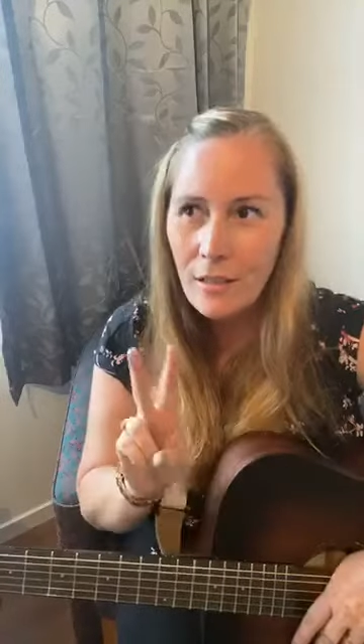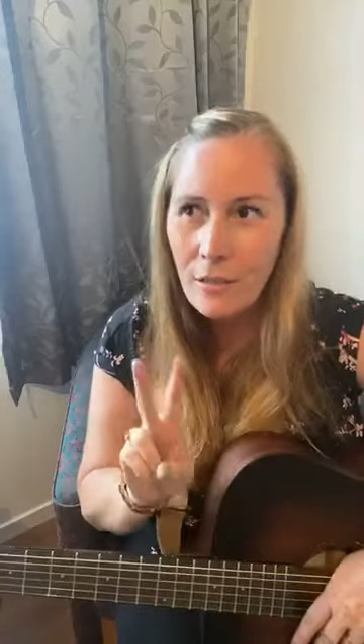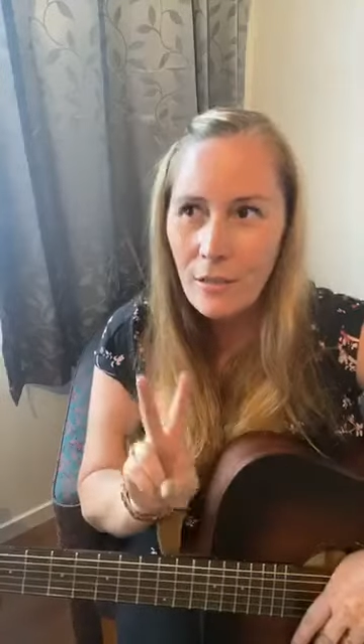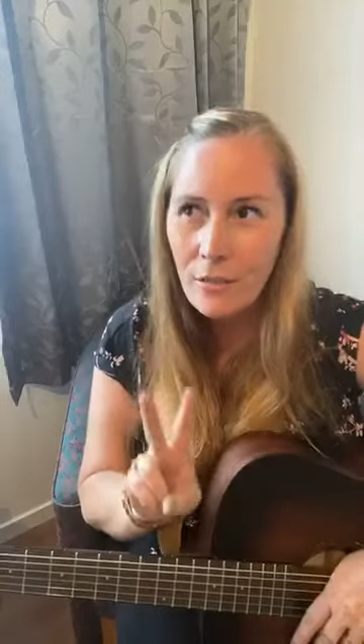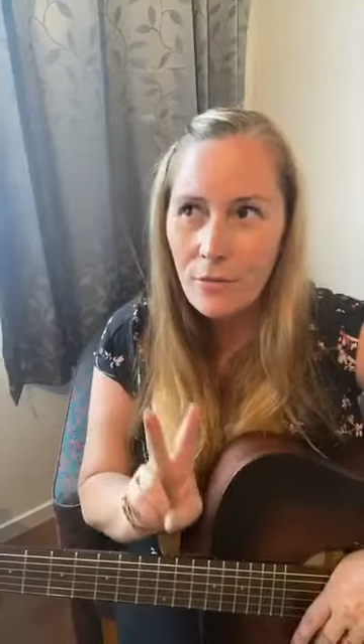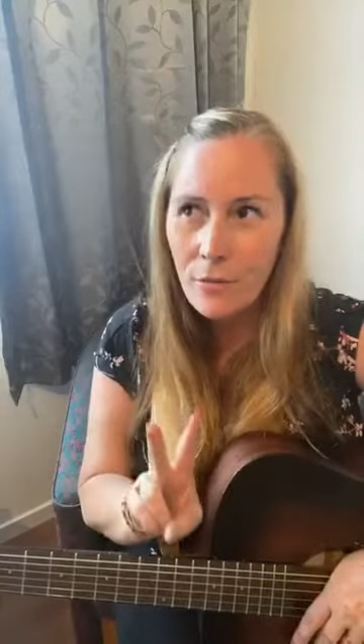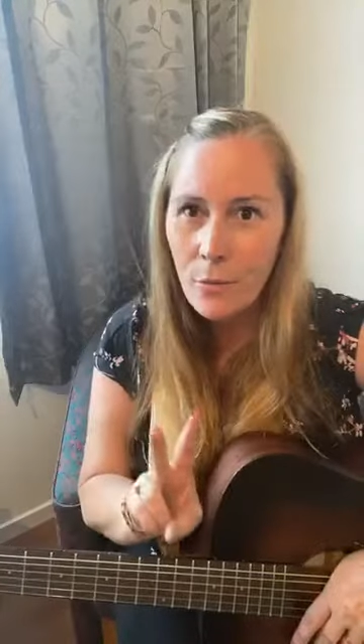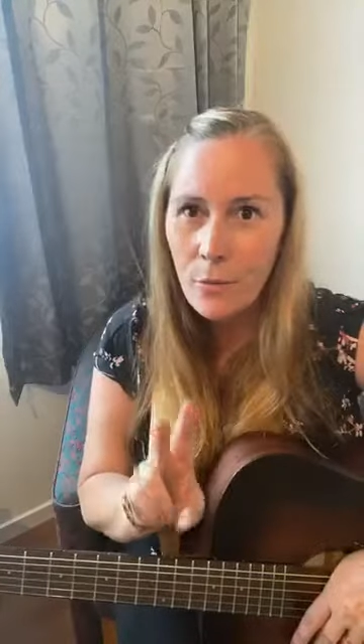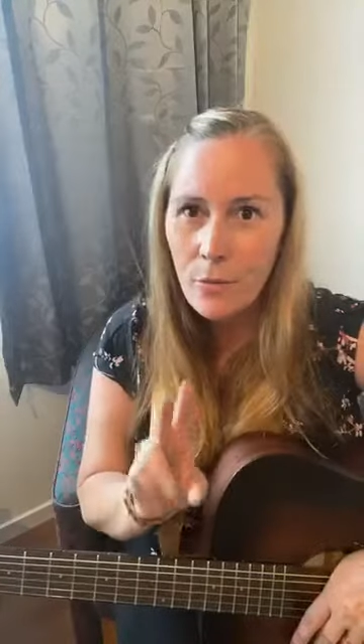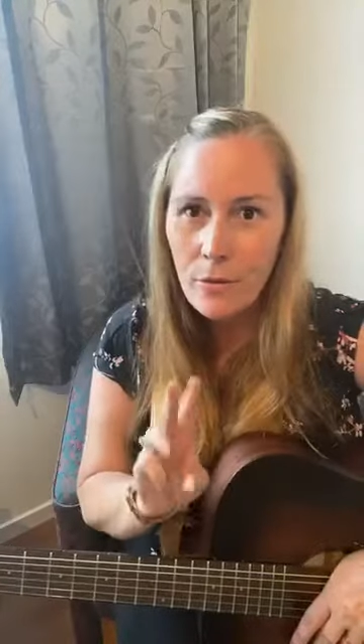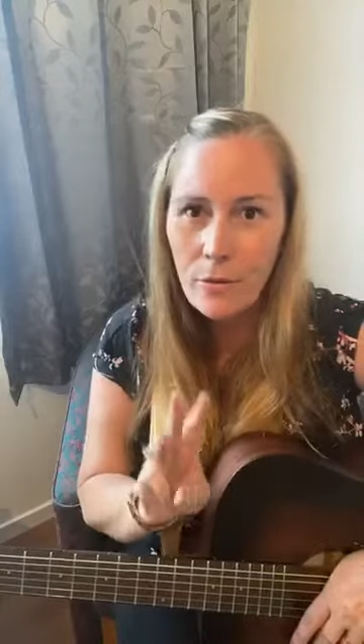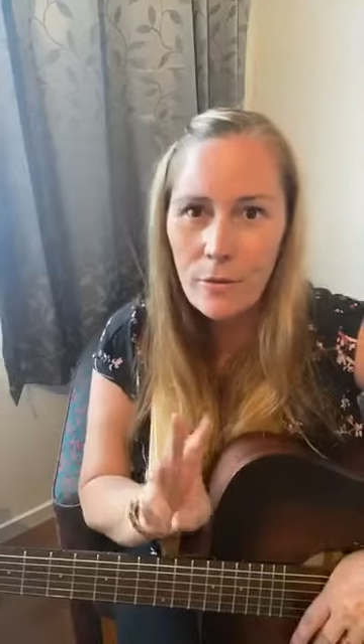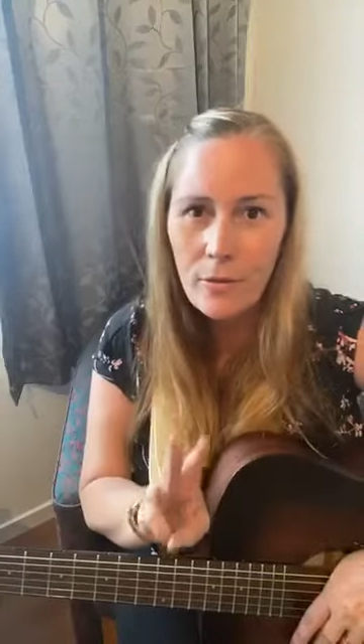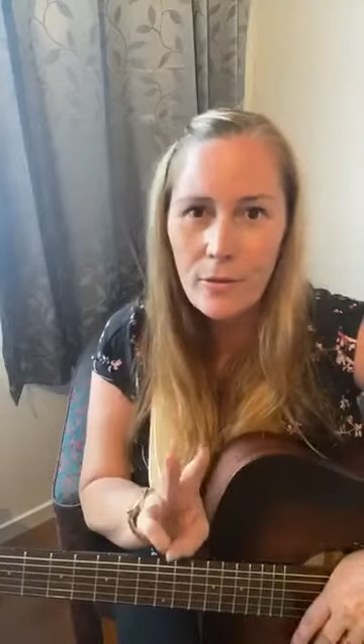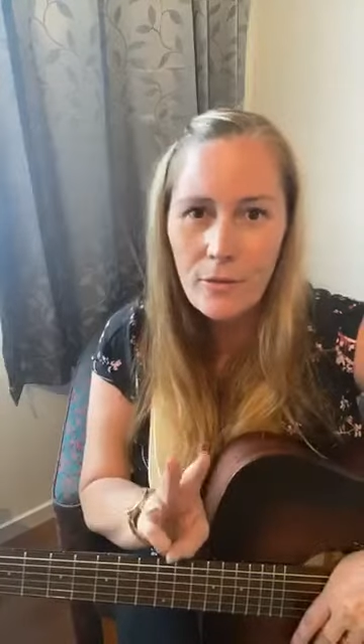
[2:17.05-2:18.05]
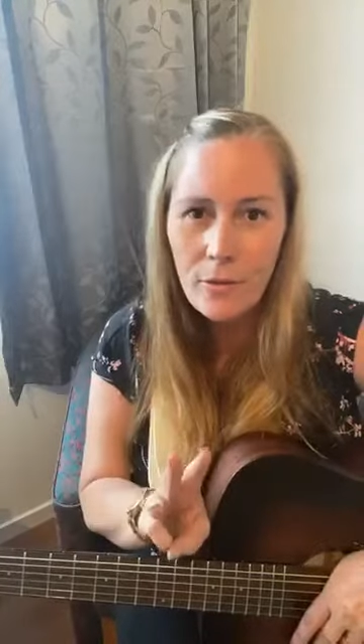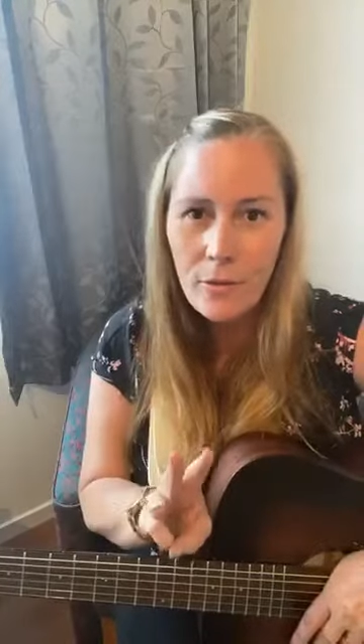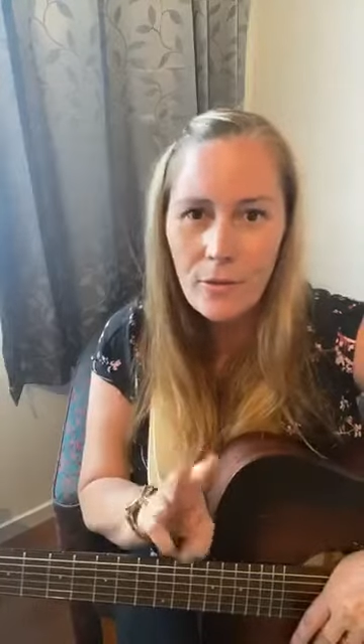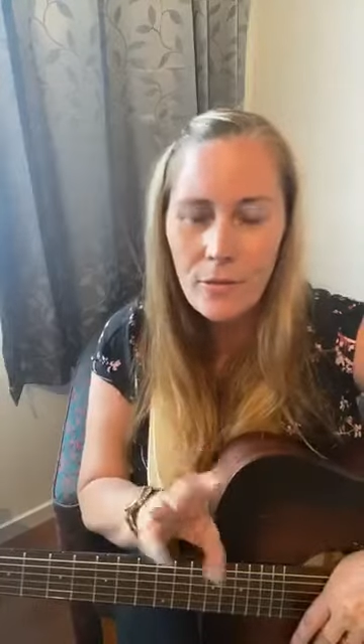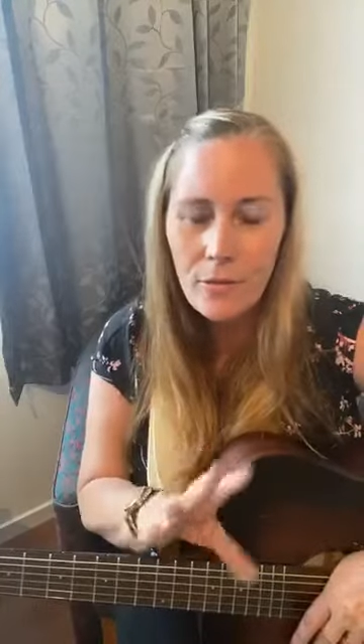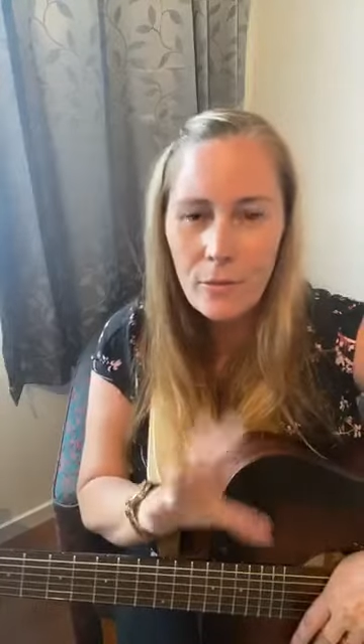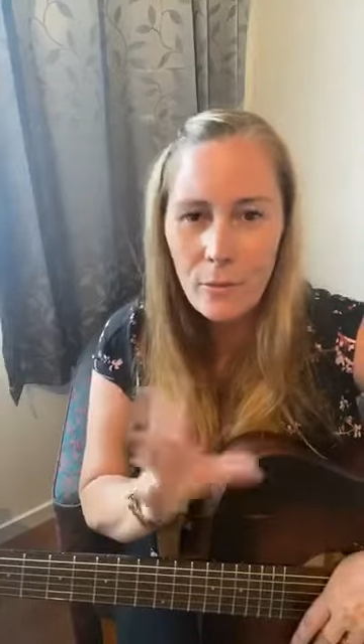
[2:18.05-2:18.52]
the 4th and the
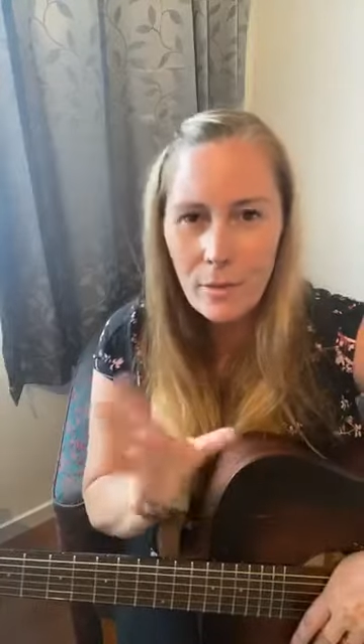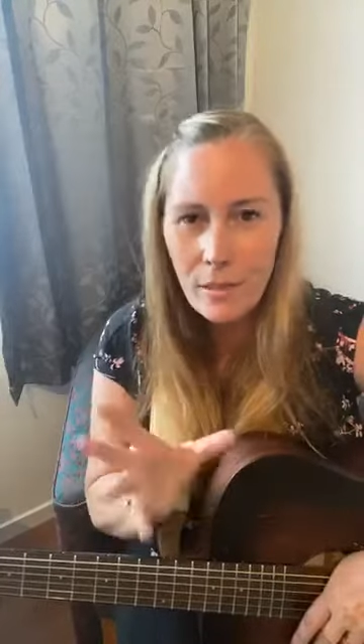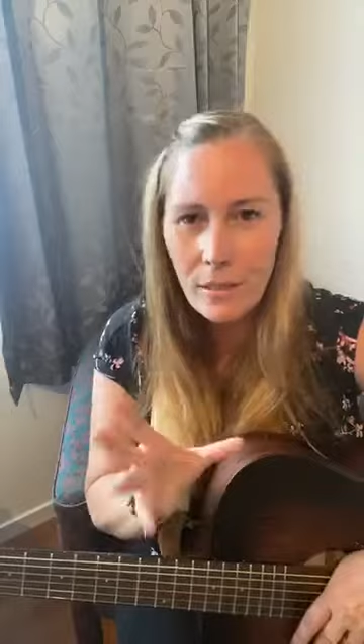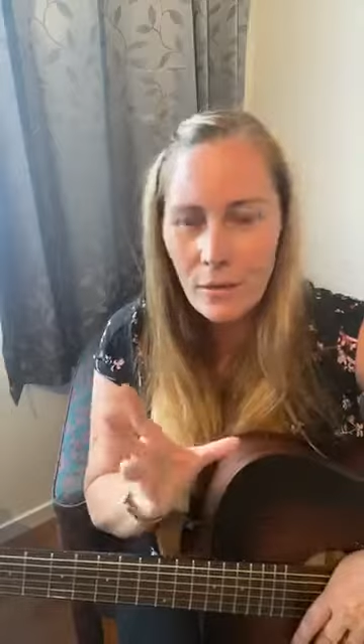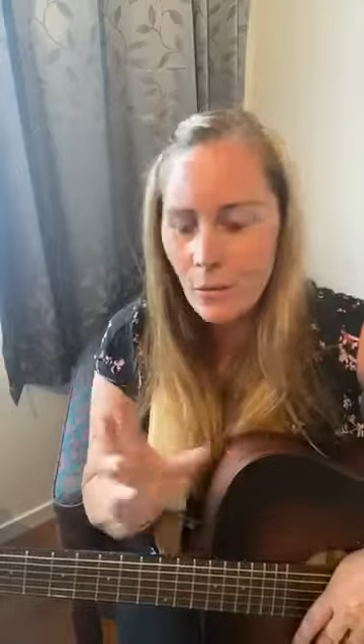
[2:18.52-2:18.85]
5th within a